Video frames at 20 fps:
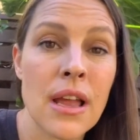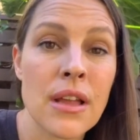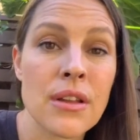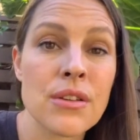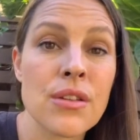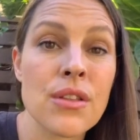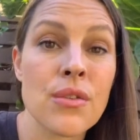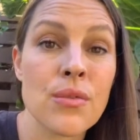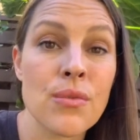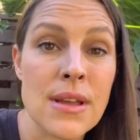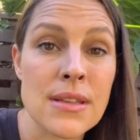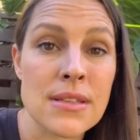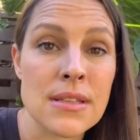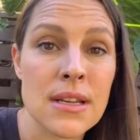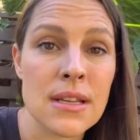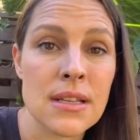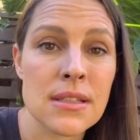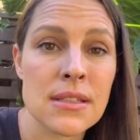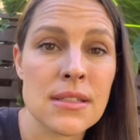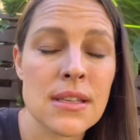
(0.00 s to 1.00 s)
and to the
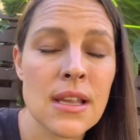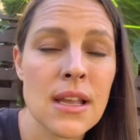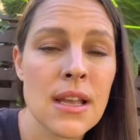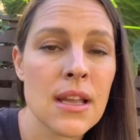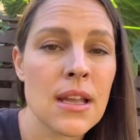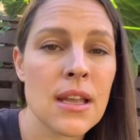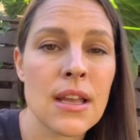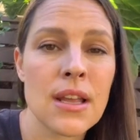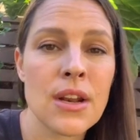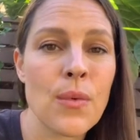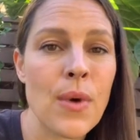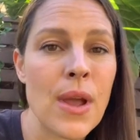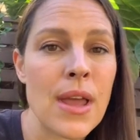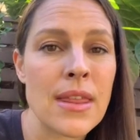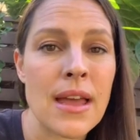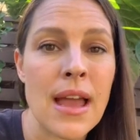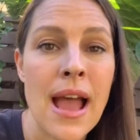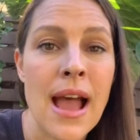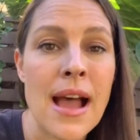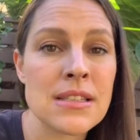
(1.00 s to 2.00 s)
residents in a way
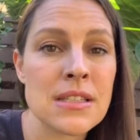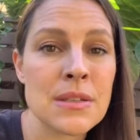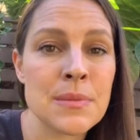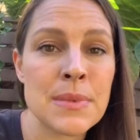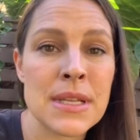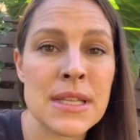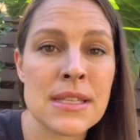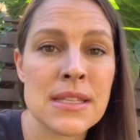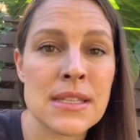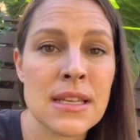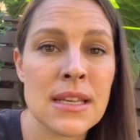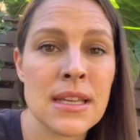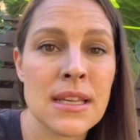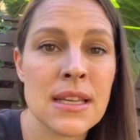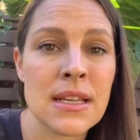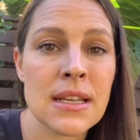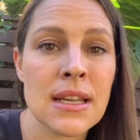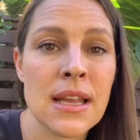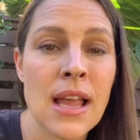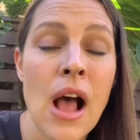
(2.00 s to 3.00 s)
that hasn't been
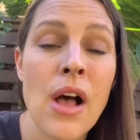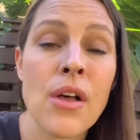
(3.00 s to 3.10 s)
seen